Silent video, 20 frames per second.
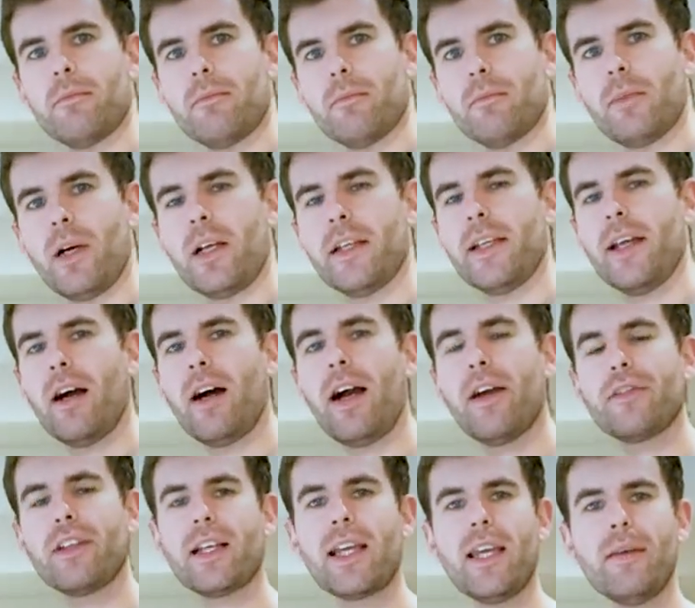but yeah, I
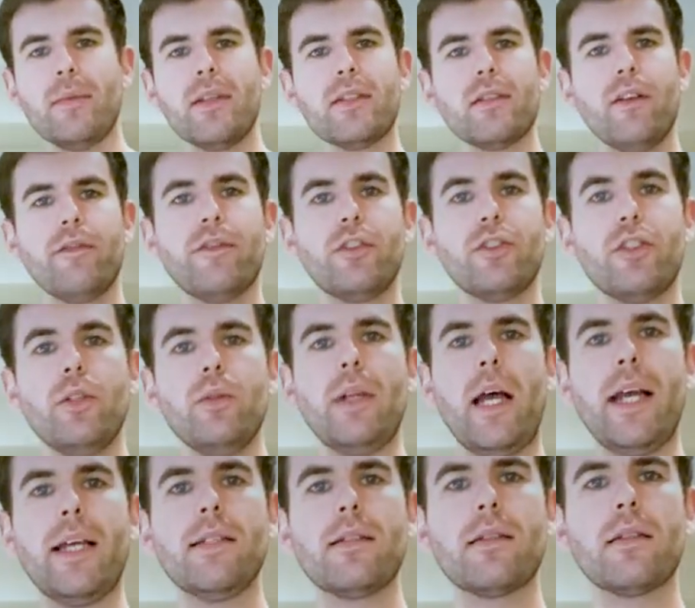have to keep this on for two
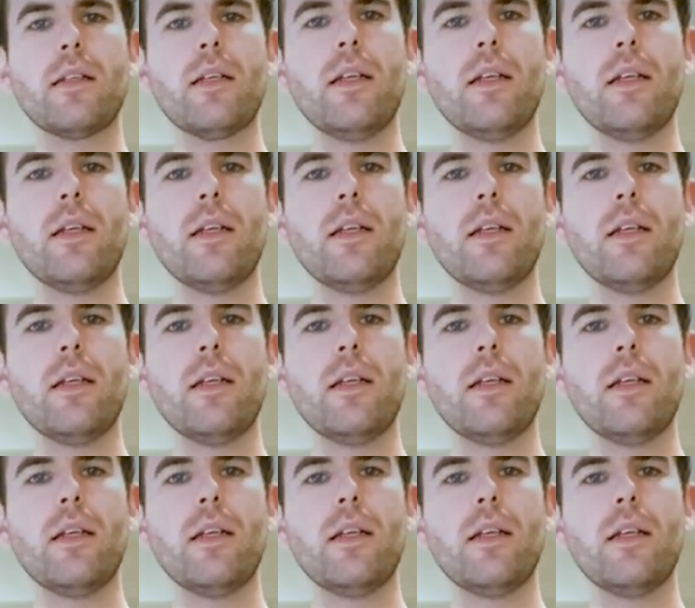days.